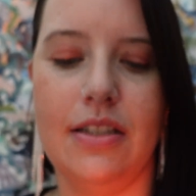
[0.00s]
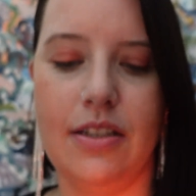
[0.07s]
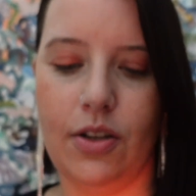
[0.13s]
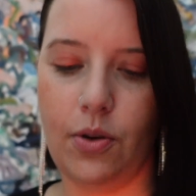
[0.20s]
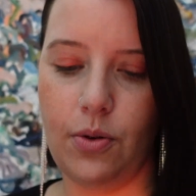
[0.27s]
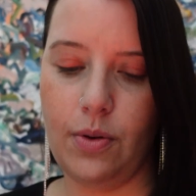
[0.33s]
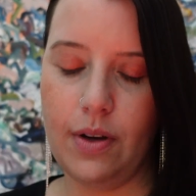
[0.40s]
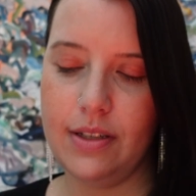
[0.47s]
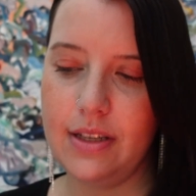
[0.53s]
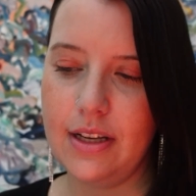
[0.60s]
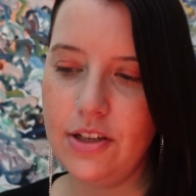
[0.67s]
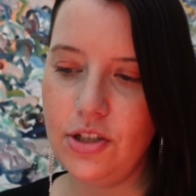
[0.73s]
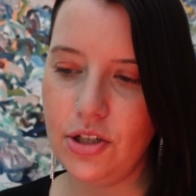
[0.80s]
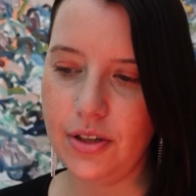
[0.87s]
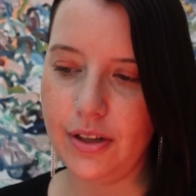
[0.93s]
So
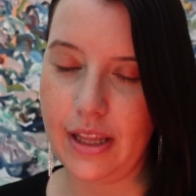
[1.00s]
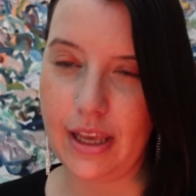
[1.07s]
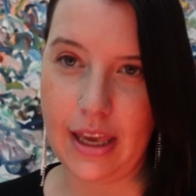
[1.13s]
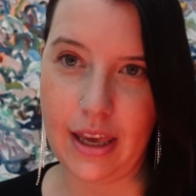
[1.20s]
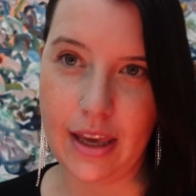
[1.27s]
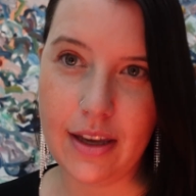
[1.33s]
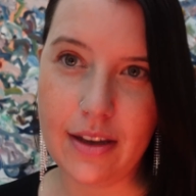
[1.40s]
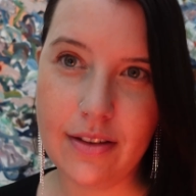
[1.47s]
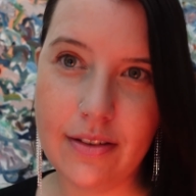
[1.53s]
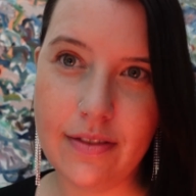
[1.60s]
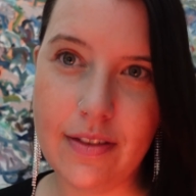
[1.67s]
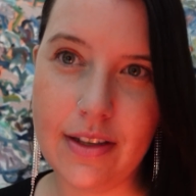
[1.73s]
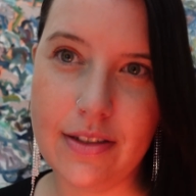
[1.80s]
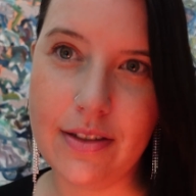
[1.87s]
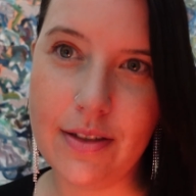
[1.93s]
essentially,
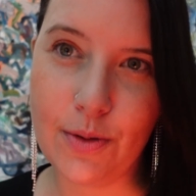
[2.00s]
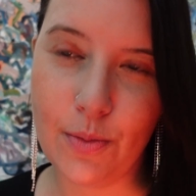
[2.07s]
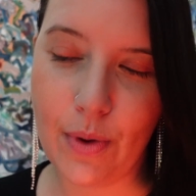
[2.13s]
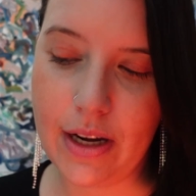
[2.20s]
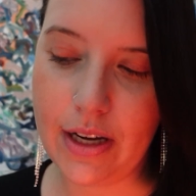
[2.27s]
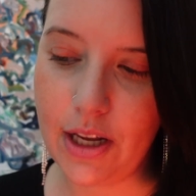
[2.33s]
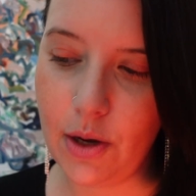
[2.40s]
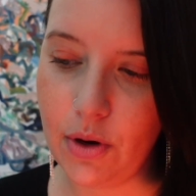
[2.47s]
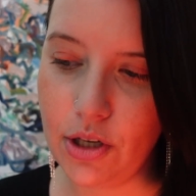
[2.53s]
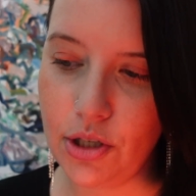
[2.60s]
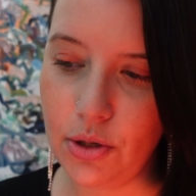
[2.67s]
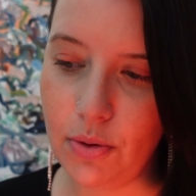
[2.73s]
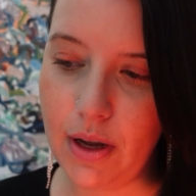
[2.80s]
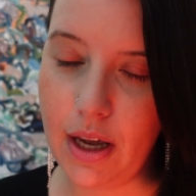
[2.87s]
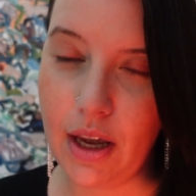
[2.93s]
this is when you are
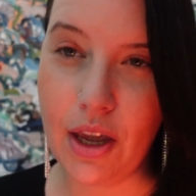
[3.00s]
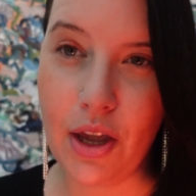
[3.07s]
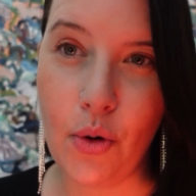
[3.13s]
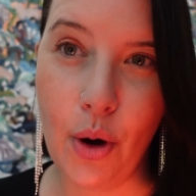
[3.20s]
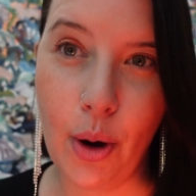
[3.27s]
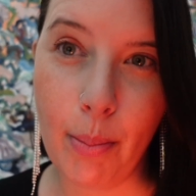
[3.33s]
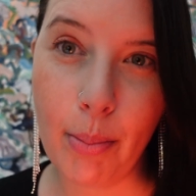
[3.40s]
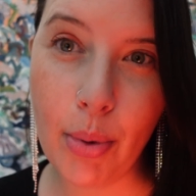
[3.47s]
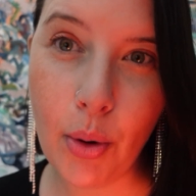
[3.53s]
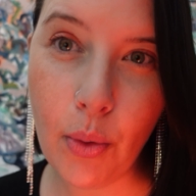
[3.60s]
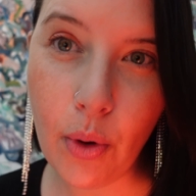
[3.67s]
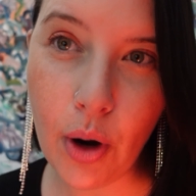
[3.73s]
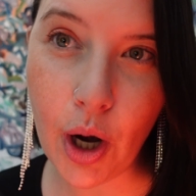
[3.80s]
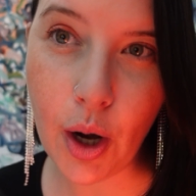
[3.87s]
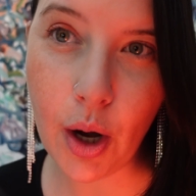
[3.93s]
doing your
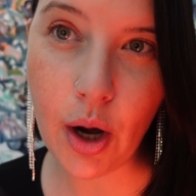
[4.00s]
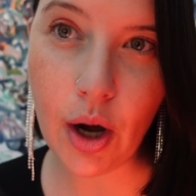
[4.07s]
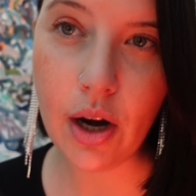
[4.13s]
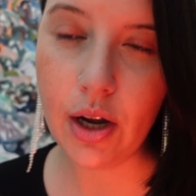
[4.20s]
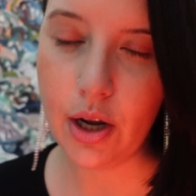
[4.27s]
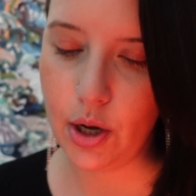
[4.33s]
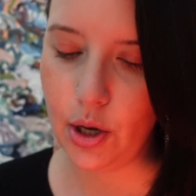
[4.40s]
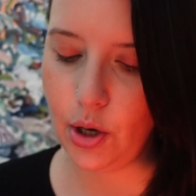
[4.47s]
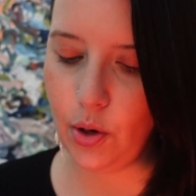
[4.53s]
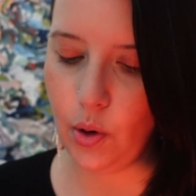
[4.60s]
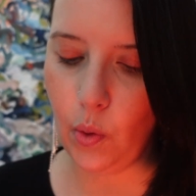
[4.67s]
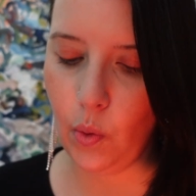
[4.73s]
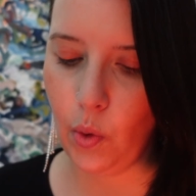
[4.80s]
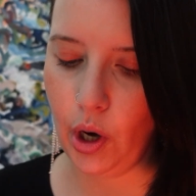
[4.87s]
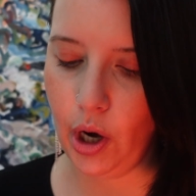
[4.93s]
pour
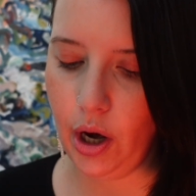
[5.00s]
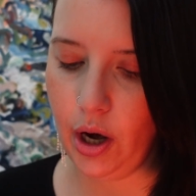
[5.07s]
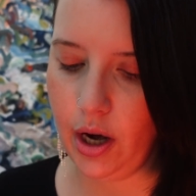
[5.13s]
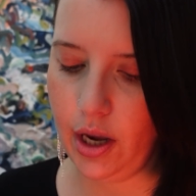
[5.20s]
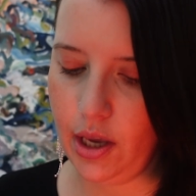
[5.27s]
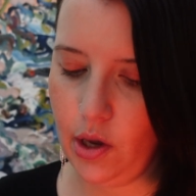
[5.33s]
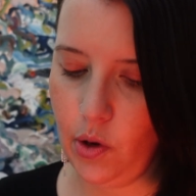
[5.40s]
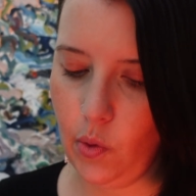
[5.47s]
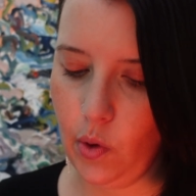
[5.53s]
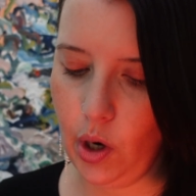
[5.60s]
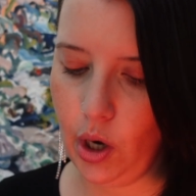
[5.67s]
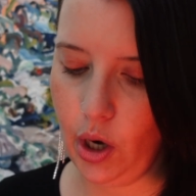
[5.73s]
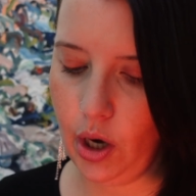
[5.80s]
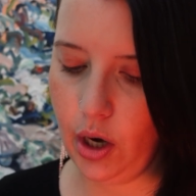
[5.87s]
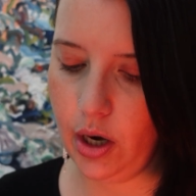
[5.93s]
or
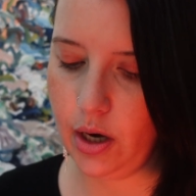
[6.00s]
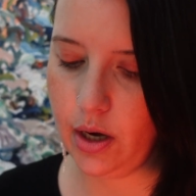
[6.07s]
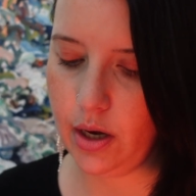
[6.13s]
your,